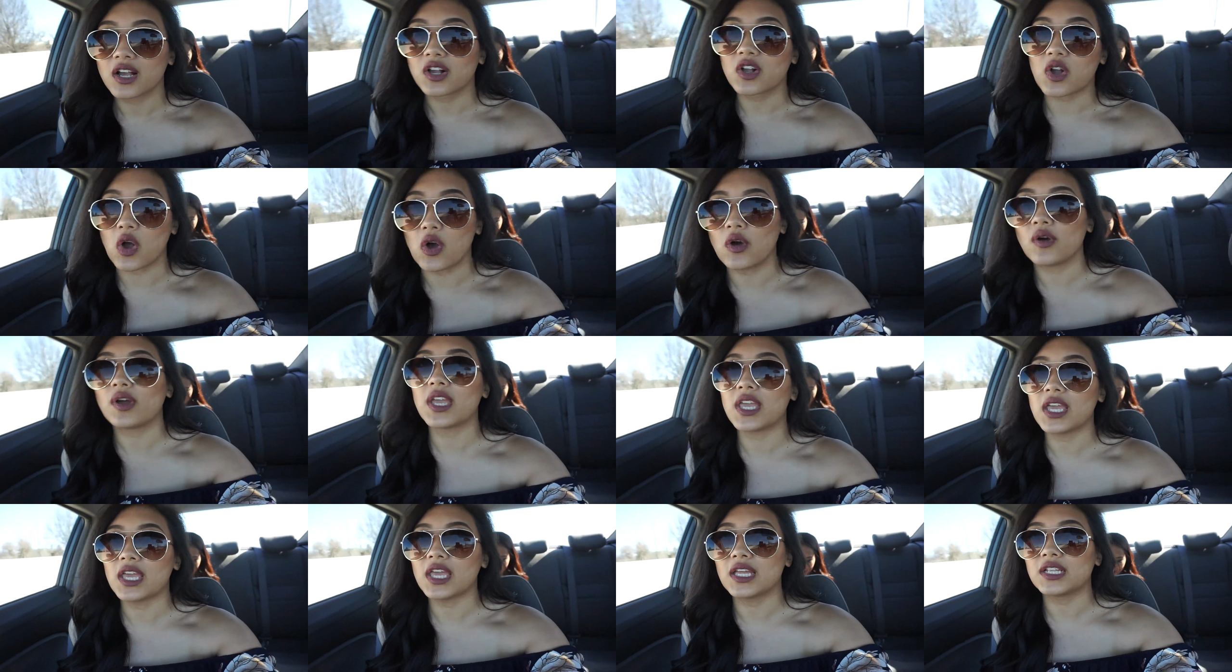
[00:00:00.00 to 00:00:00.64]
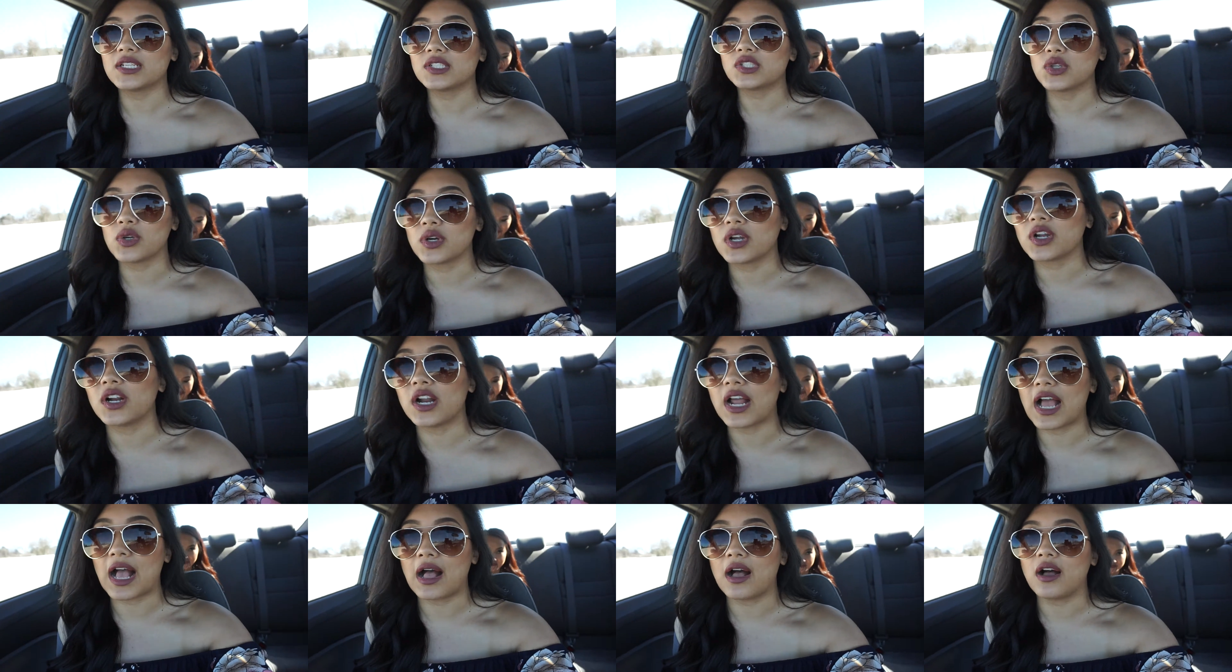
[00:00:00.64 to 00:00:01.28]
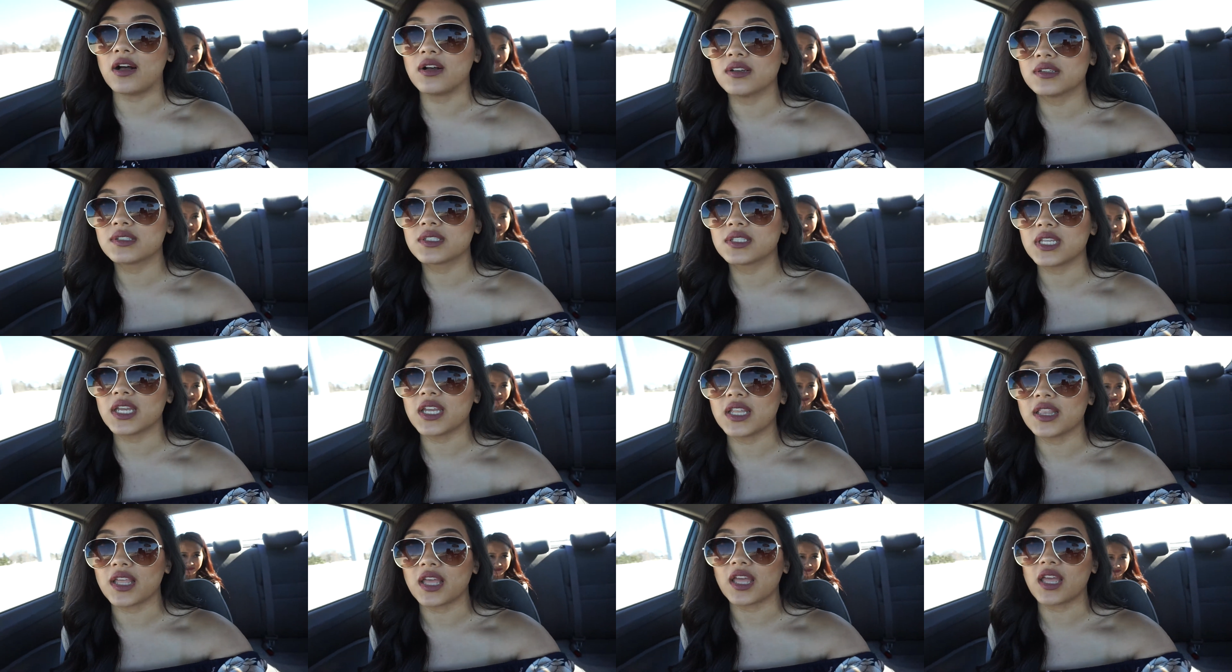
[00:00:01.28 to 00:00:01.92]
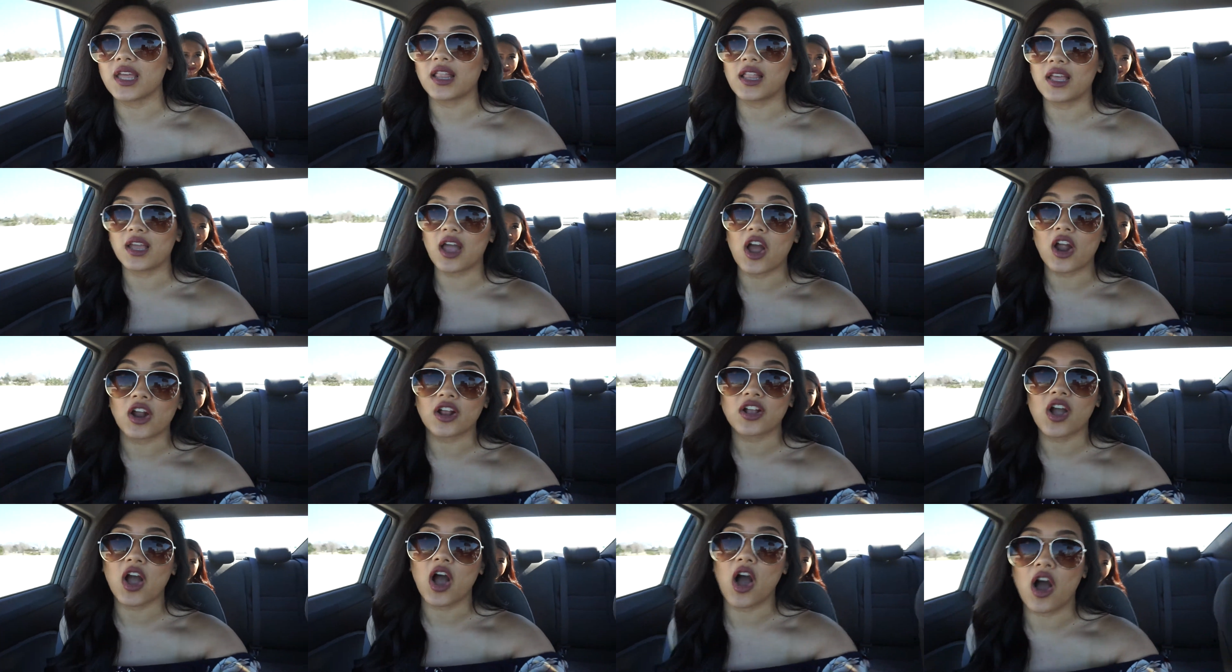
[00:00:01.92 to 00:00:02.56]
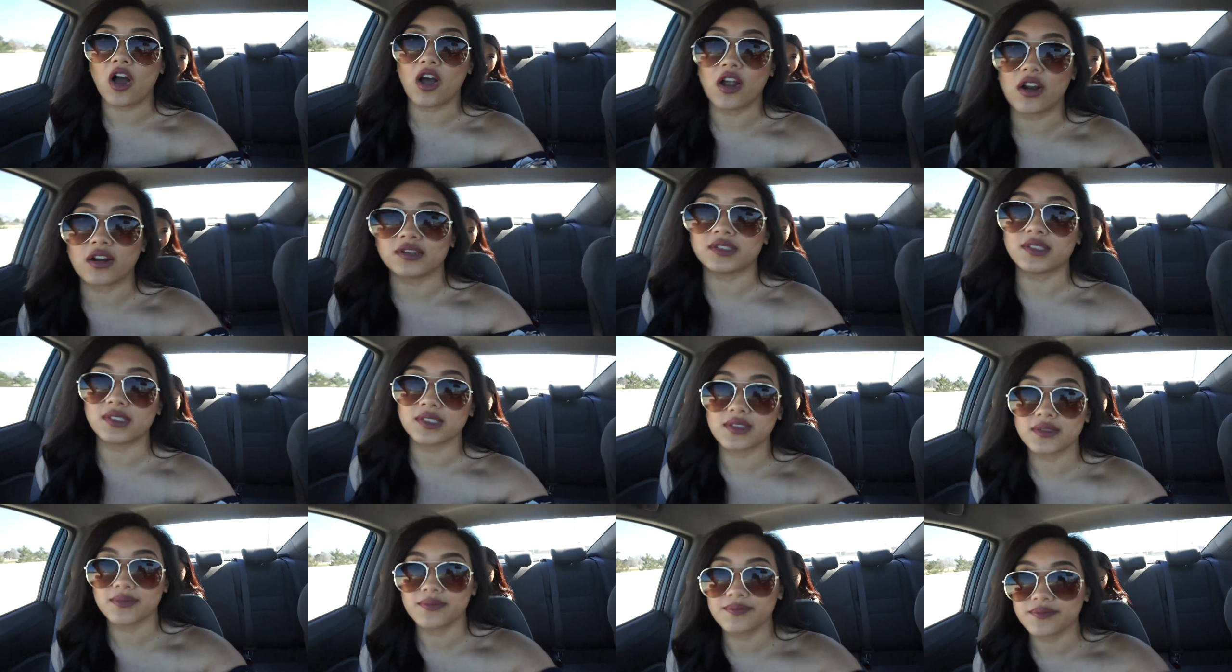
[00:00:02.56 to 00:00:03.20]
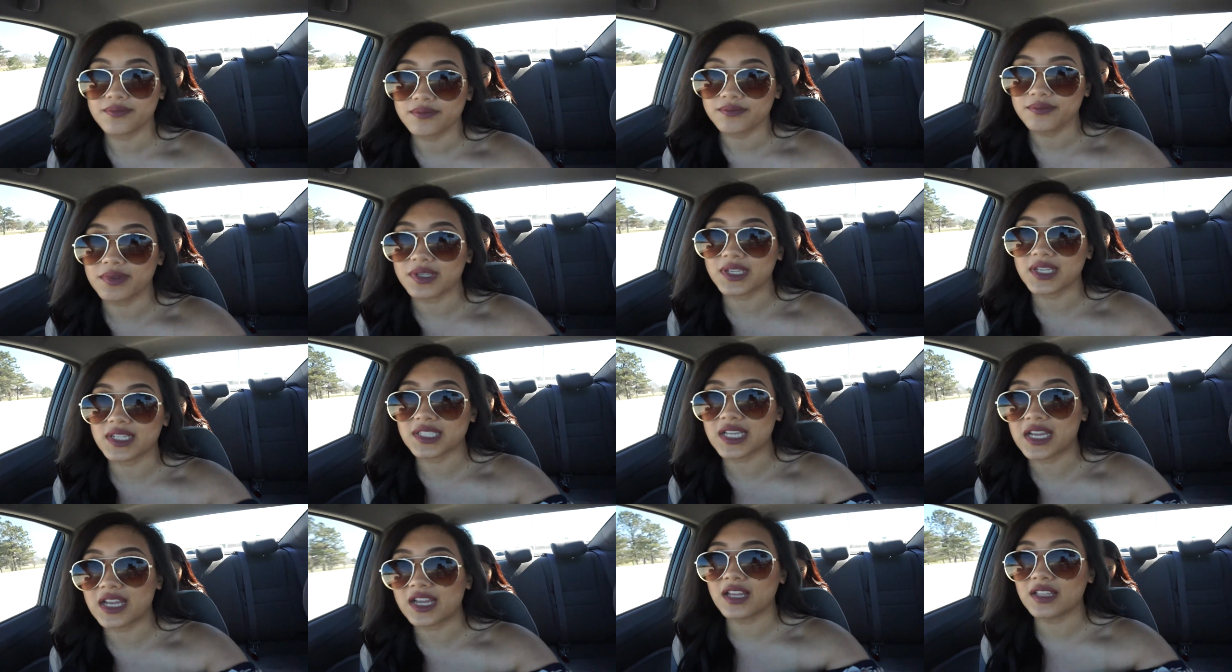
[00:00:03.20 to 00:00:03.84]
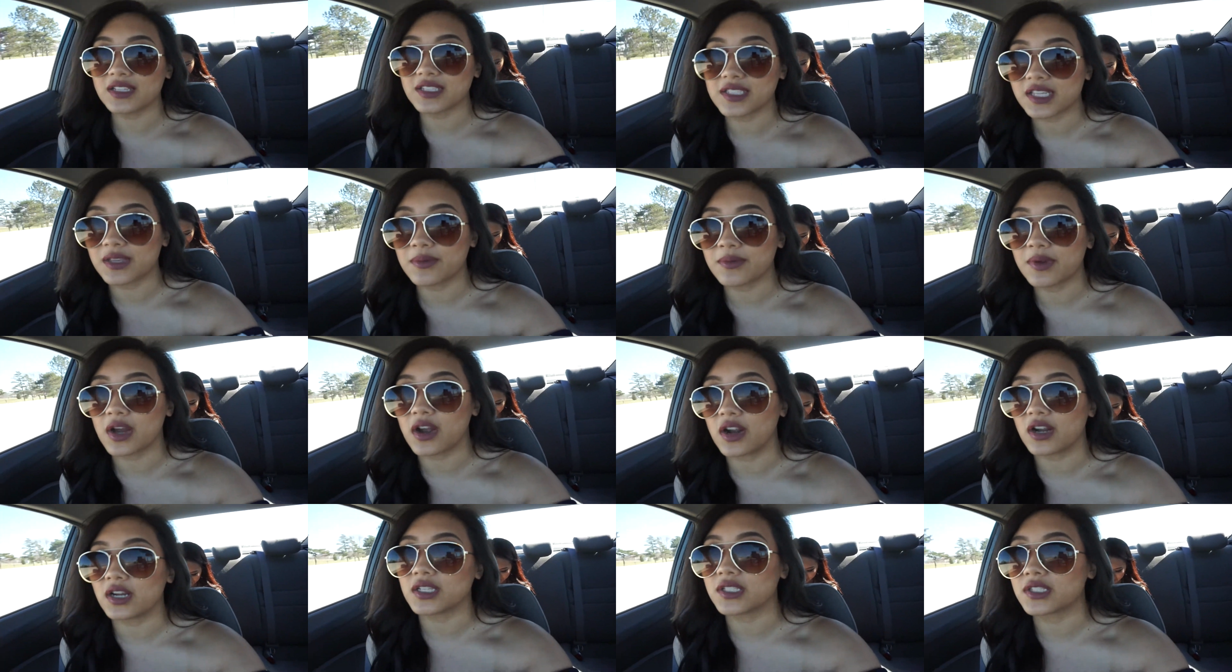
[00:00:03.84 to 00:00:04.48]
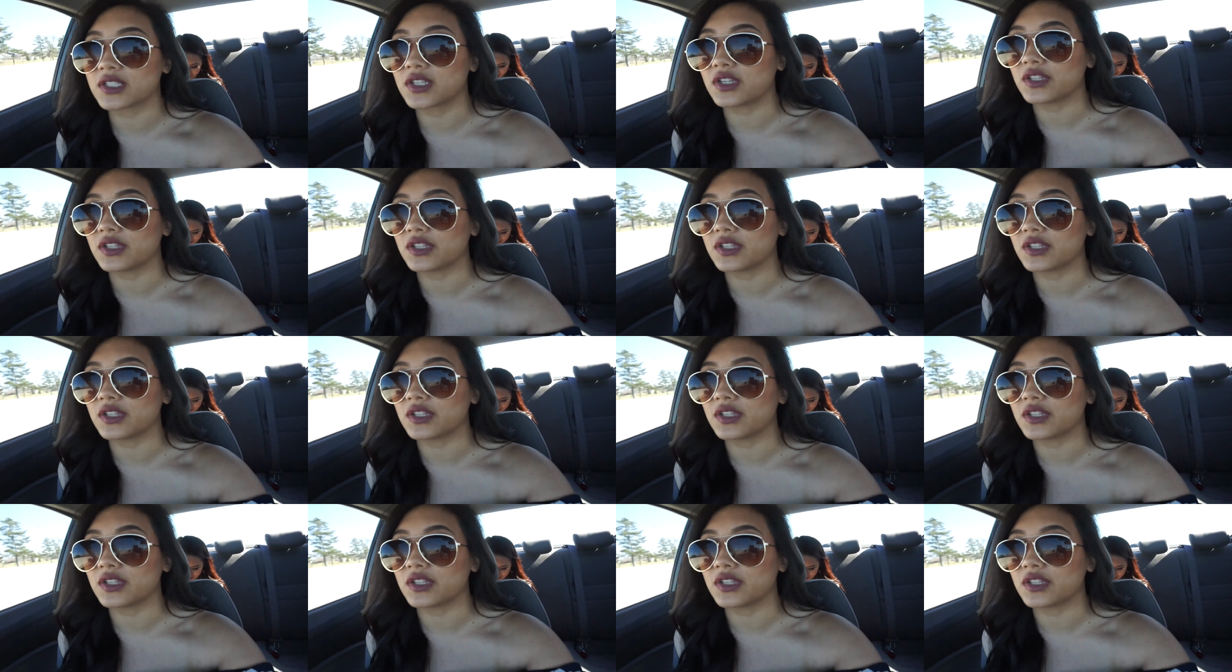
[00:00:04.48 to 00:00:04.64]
going into her house and our cars because I got the same car as